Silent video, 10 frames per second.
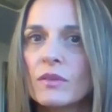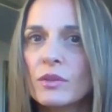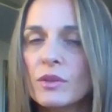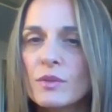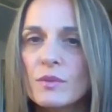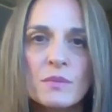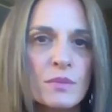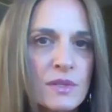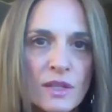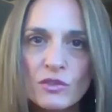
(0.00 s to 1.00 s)
through
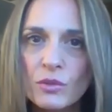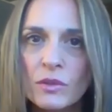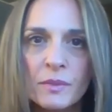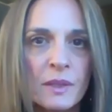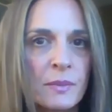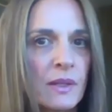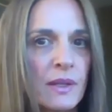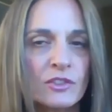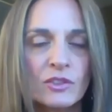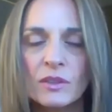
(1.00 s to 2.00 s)
sexual
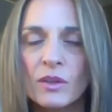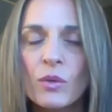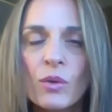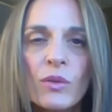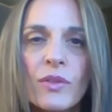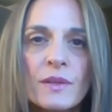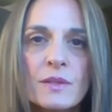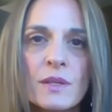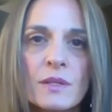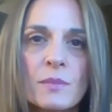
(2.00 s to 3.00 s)
manipulation. All these
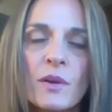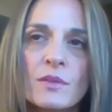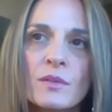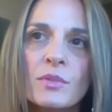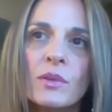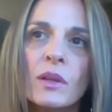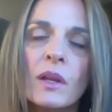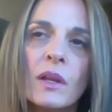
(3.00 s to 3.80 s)
things are possible.